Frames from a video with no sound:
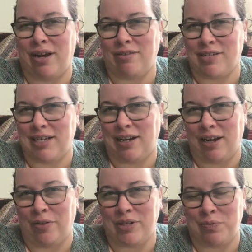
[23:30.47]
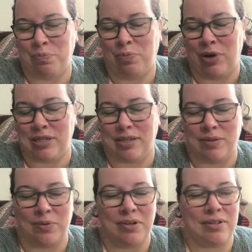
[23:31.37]
understand how this
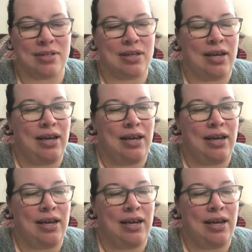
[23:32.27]
process works.